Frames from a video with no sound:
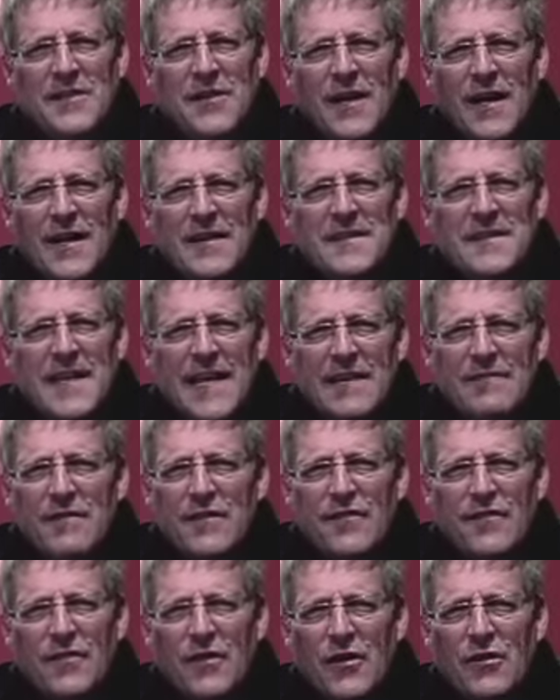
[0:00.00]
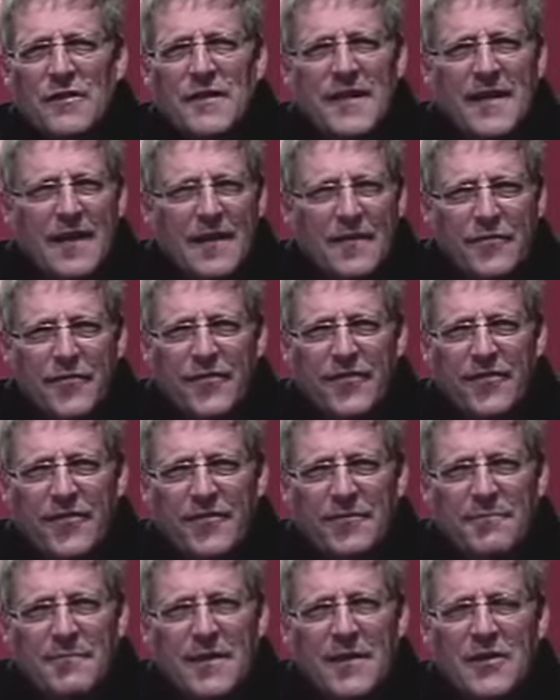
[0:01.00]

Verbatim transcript: God gave us all gifts,